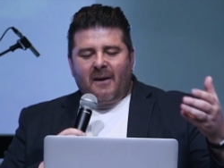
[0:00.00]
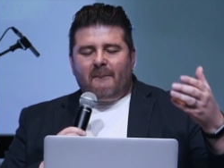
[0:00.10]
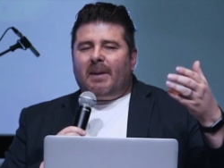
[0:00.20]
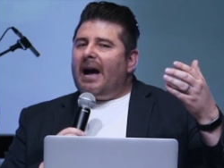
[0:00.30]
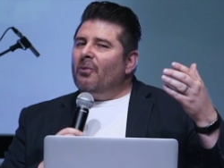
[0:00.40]

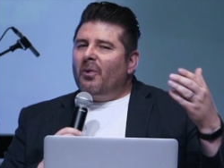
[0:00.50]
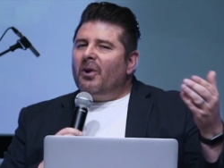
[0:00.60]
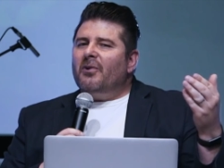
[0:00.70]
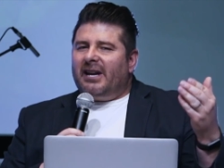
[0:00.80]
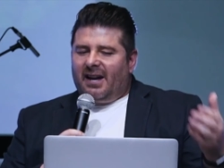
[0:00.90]
by
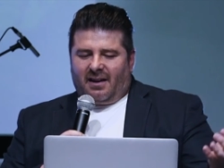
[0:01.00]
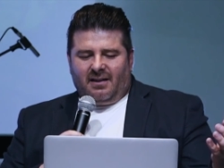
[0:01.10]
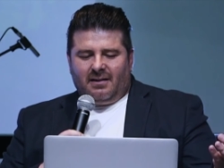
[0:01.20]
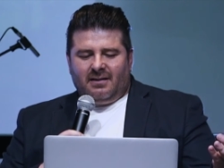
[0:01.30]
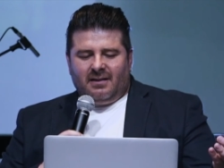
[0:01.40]

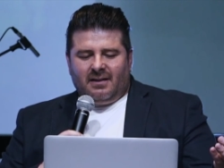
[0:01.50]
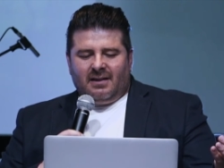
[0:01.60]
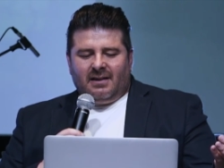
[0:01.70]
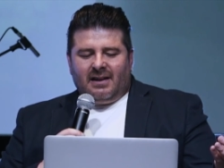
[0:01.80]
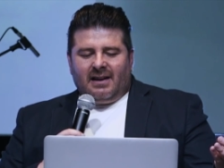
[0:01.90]
worrying
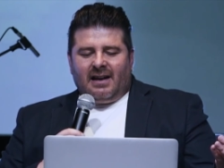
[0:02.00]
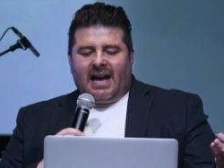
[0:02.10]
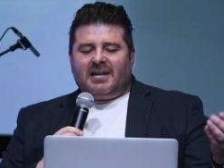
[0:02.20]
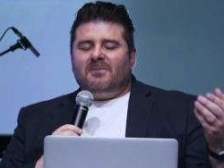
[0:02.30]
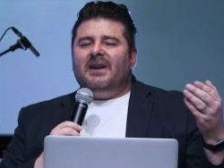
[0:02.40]

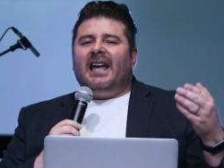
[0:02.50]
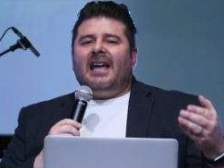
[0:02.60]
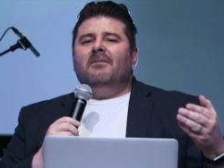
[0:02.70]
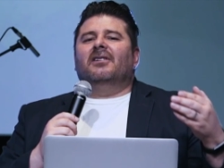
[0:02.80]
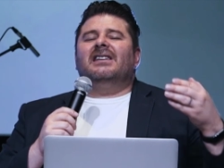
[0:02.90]
has been
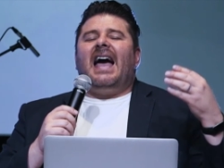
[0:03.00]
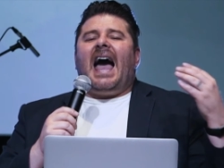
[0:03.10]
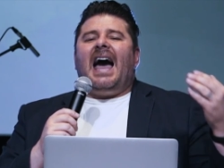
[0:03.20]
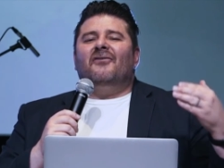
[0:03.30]
able to add